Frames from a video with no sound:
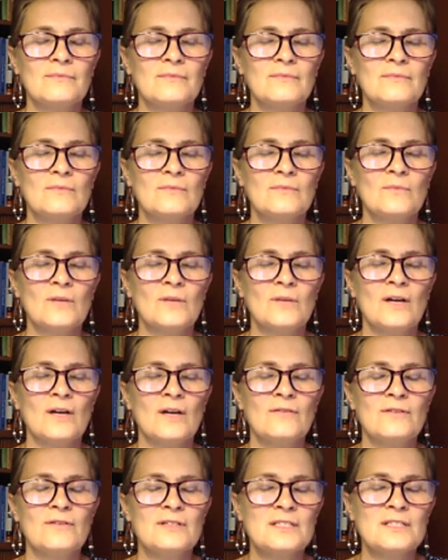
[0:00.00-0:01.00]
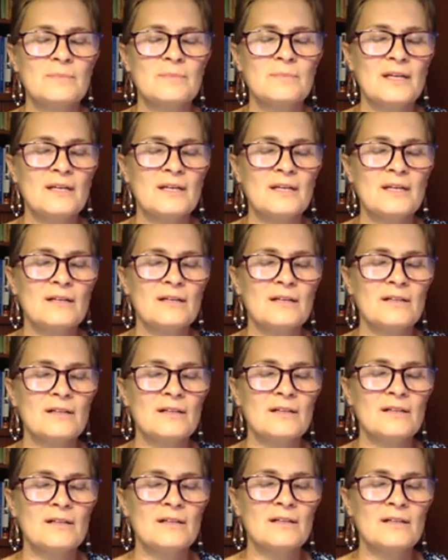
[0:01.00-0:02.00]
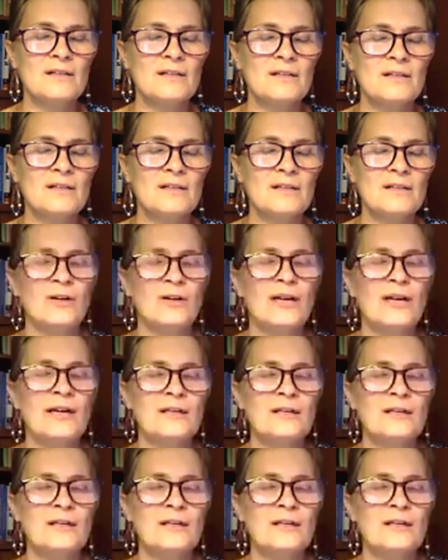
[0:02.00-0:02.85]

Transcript: We often spend a lot of time in our heads,